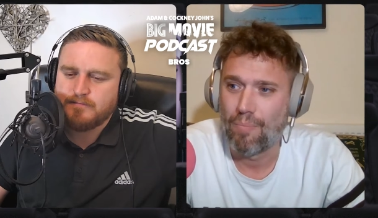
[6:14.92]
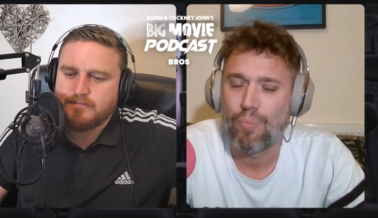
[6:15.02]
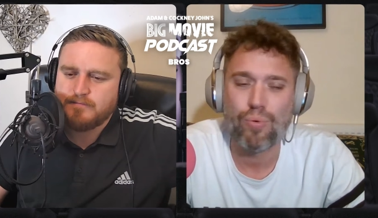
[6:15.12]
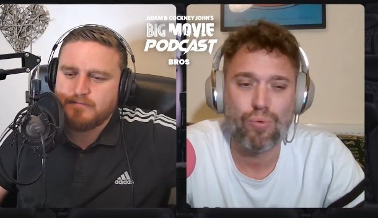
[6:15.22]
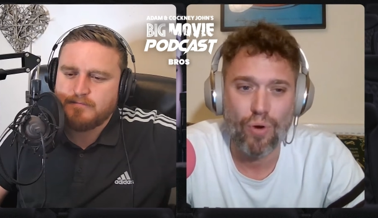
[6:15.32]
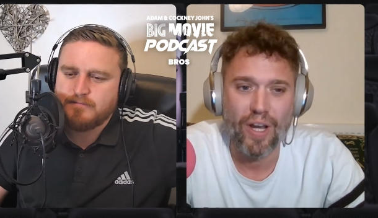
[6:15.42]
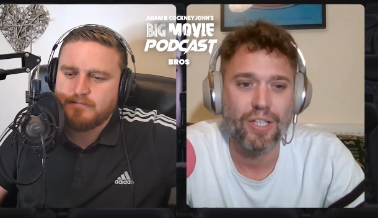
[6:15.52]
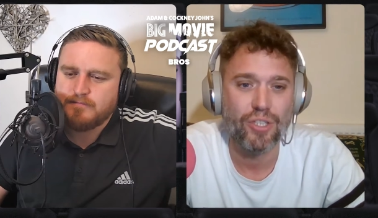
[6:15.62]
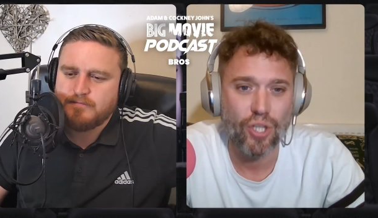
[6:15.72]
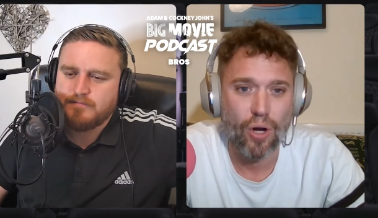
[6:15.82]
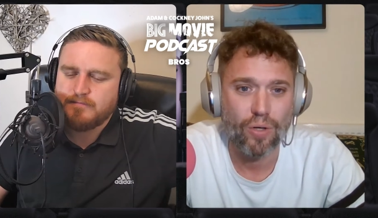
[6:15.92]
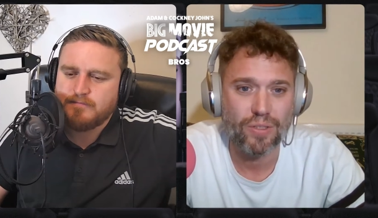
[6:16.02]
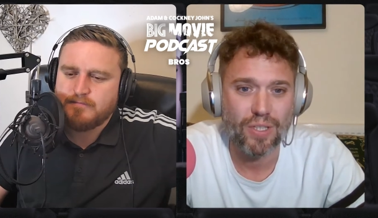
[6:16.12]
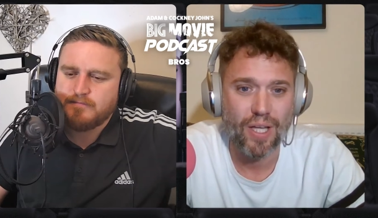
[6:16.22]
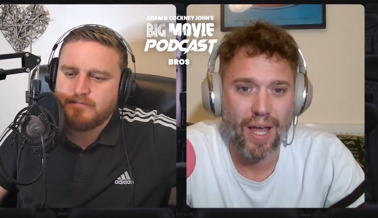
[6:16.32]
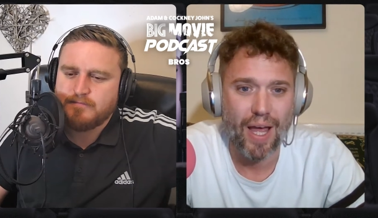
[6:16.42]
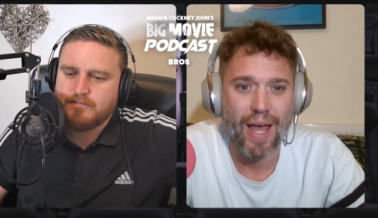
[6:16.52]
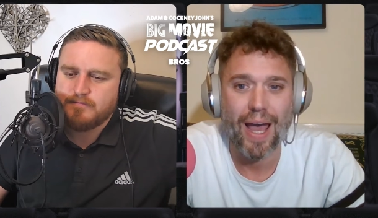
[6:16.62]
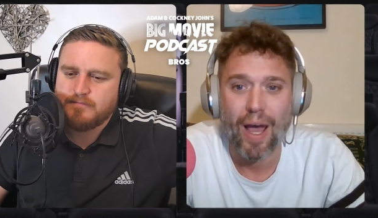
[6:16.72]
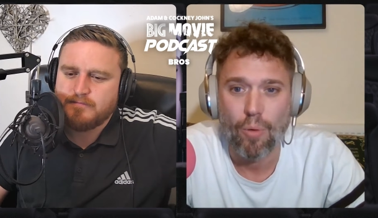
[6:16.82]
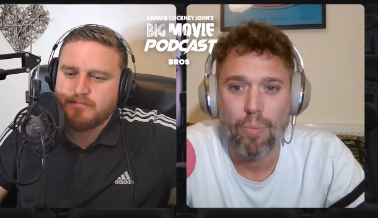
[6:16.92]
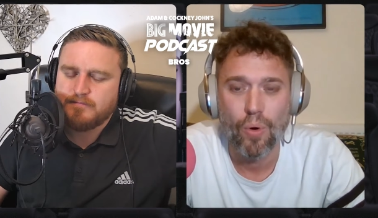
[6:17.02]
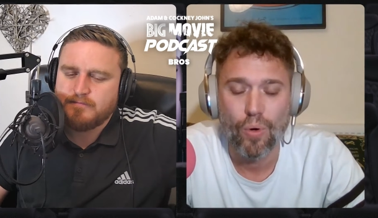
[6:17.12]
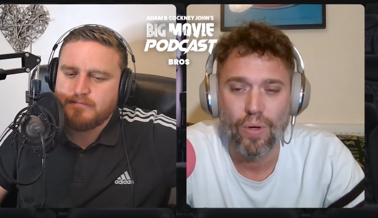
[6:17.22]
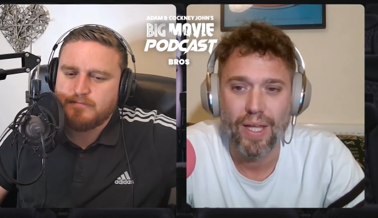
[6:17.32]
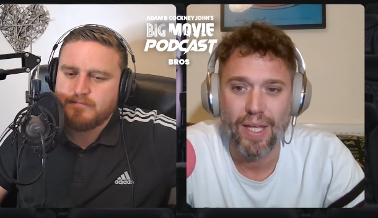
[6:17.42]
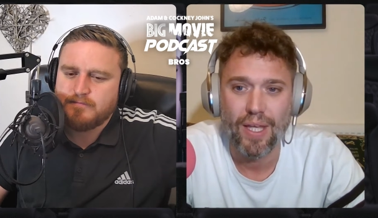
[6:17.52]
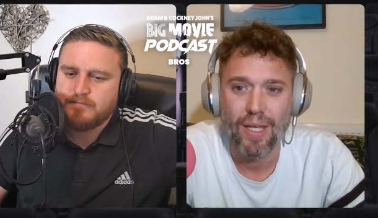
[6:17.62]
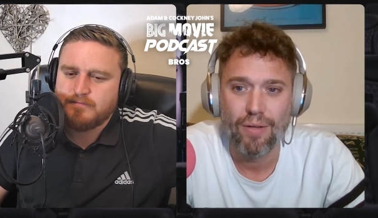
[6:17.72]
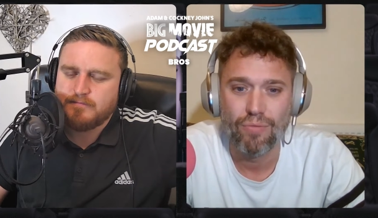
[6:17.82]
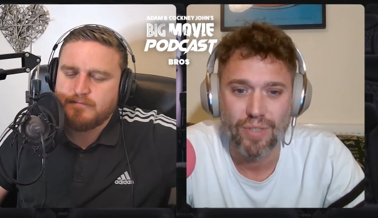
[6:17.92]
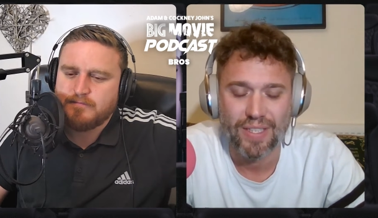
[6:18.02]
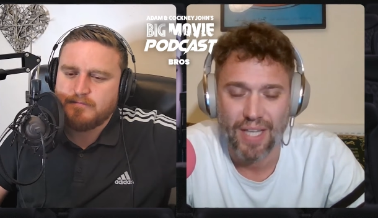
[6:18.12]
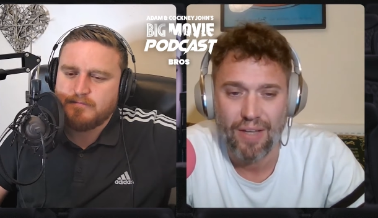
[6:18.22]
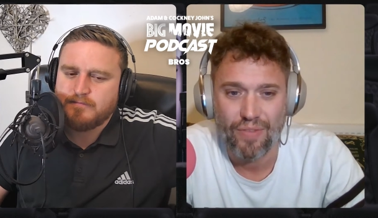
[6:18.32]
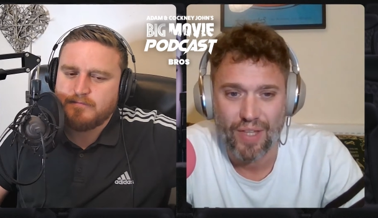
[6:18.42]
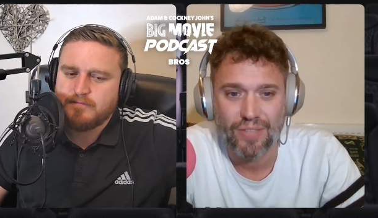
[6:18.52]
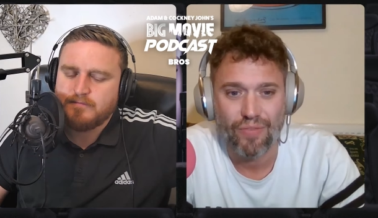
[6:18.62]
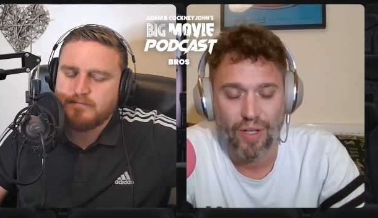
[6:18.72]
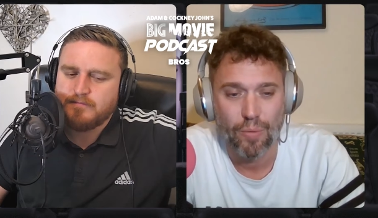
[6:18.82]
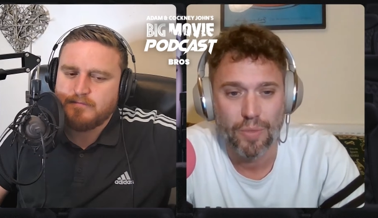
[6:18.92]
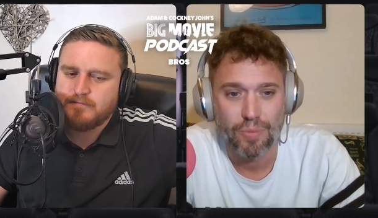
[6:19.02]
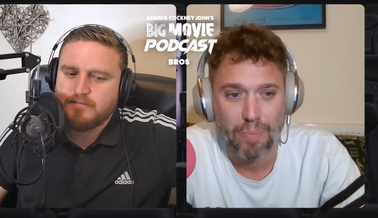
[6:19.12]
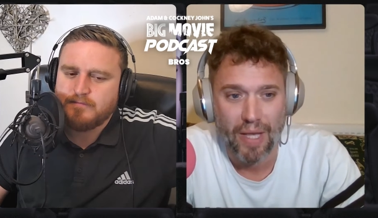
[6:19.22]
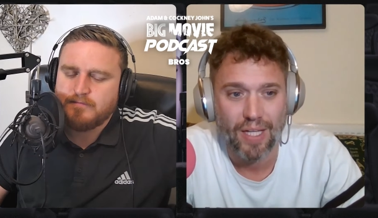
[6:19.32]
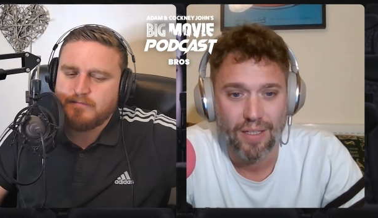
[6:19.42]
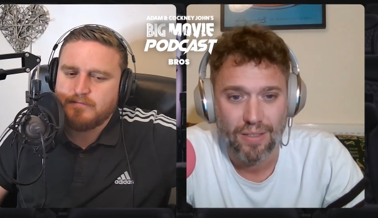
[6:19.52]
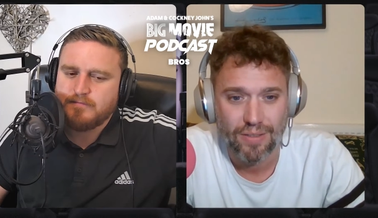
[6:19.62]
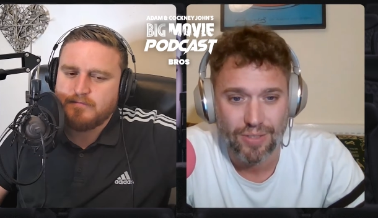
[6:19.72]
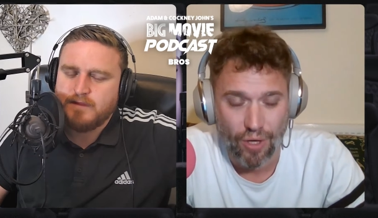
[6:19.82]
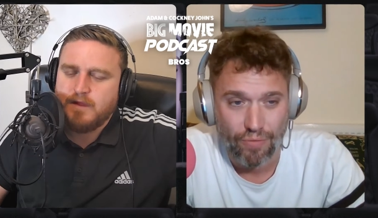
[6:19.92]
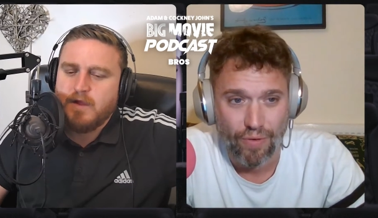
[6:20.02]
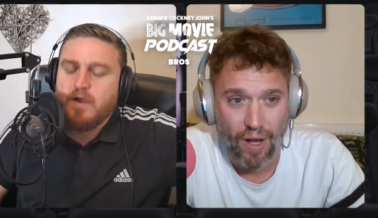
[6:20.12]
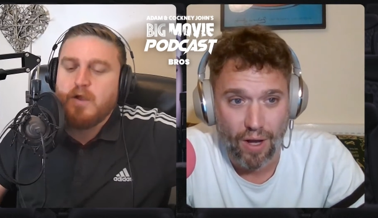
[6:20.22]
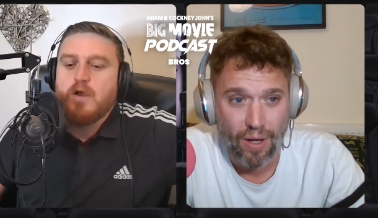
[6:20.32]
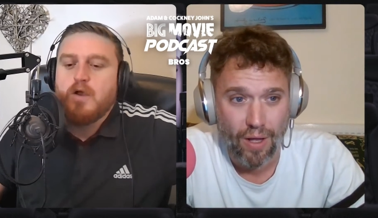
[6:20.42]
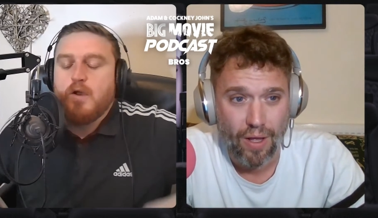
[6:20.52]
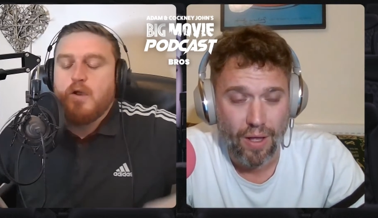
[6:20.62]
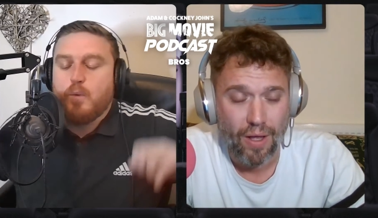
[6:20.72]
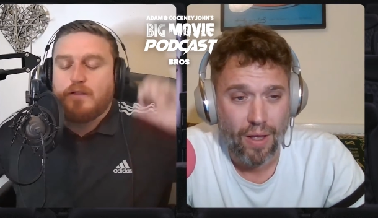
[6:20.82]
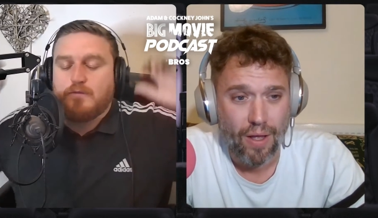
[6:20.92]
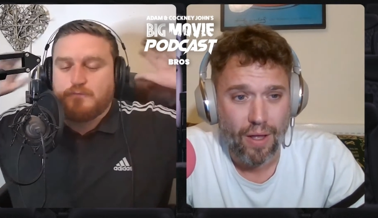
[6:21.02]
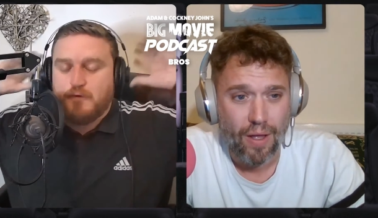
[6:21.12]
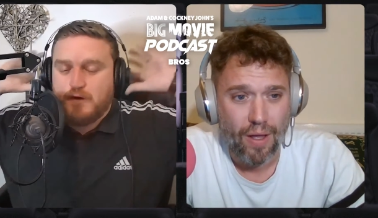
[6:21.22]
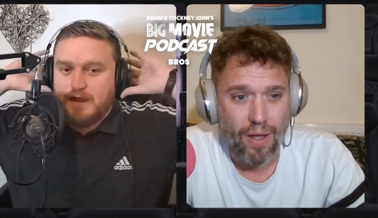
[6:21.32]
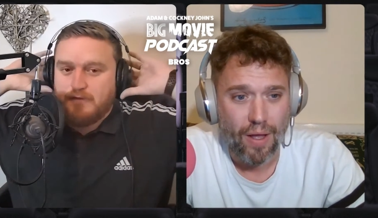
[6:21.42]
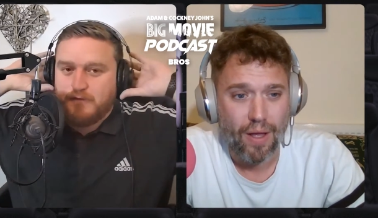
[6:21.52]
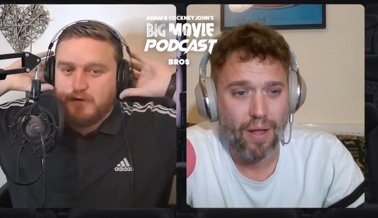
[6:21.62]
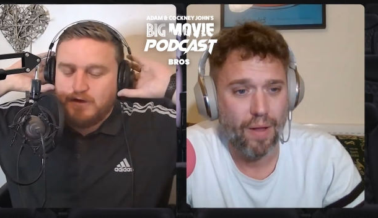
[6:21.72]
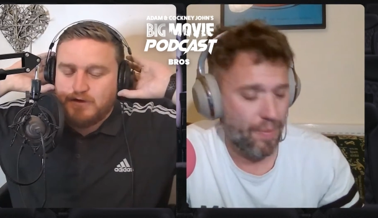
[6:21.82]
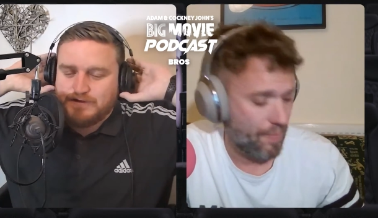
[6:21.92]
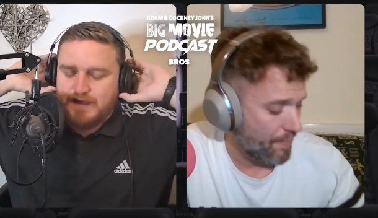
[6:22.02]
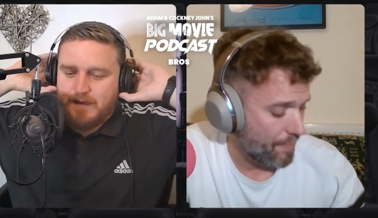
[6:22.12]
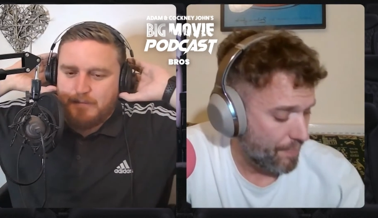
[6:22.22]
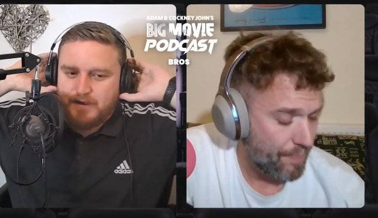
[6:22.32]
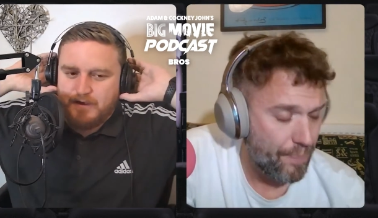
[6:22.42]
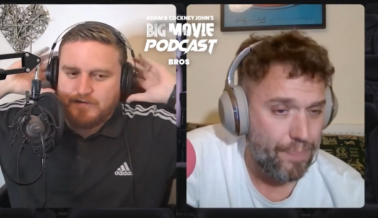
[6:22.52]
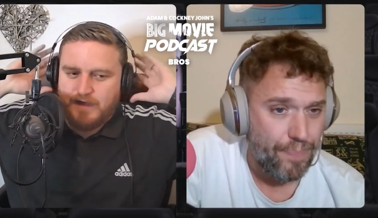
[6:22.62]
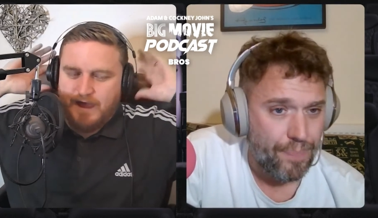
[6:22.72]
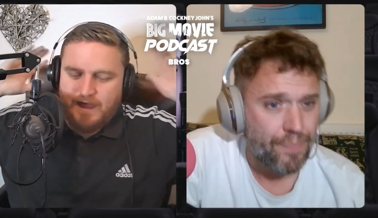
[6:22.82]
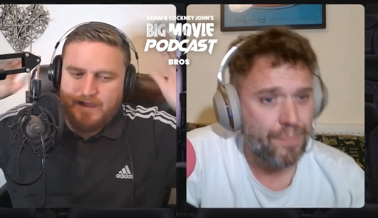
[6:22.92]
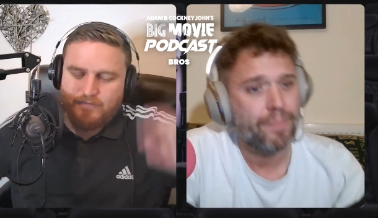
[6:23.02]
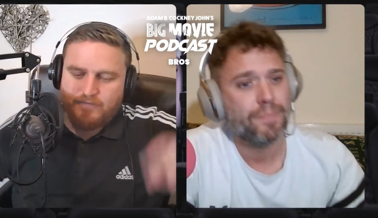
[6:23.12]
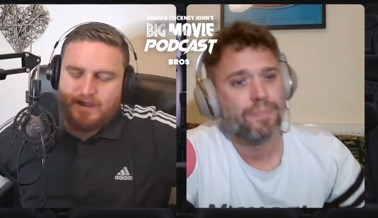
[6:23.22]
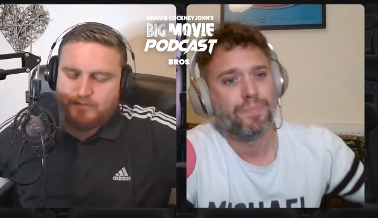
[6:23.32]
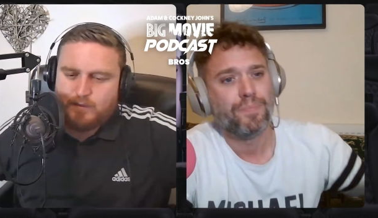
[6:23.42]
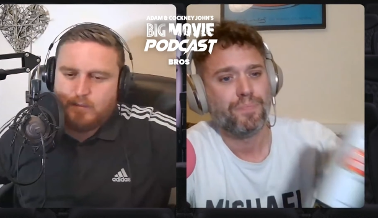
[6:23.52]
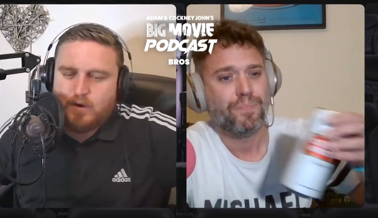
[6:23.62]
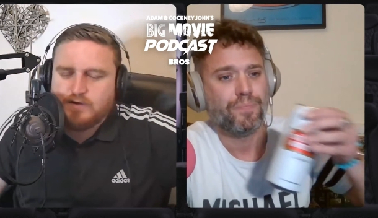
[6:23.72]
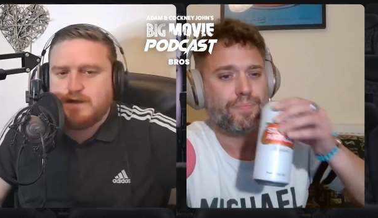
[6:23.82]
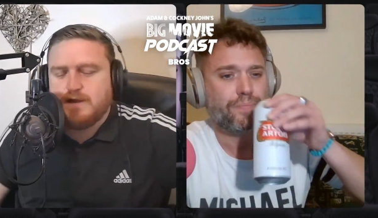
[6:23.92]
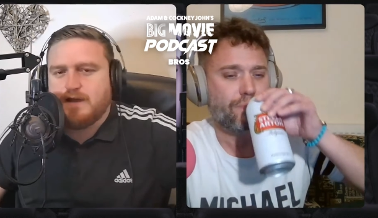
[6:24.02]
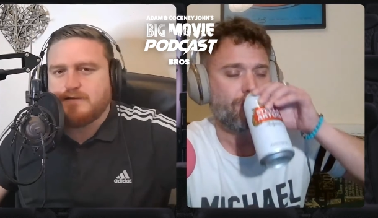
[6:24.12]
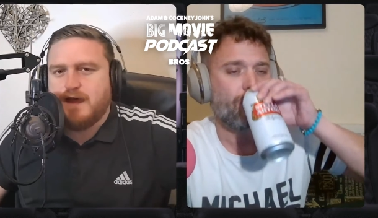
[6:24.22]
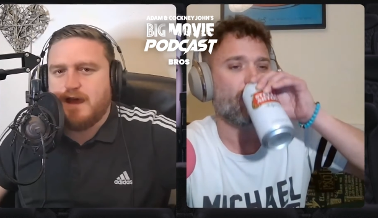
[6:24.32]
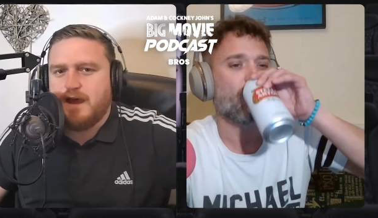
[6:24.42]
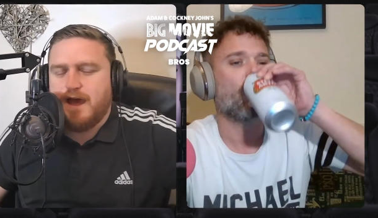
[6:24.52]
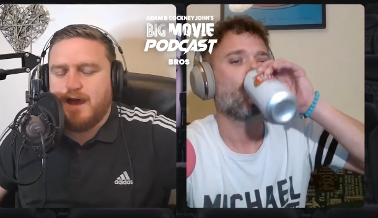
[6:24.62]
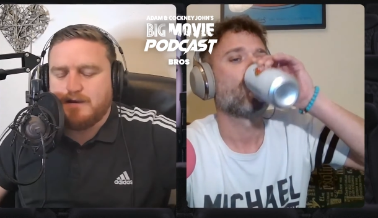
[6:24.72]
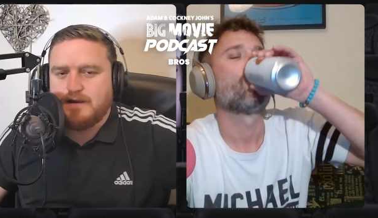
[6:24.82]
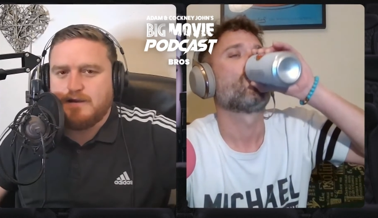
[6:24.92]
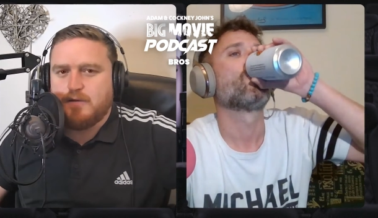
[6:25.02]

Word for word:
Speaker 1: I'm pretty shocked at how poorly received this film has been so far.
Speaker 2: Well, funny, funny you should say that because I obviously after we watched it last night, I did a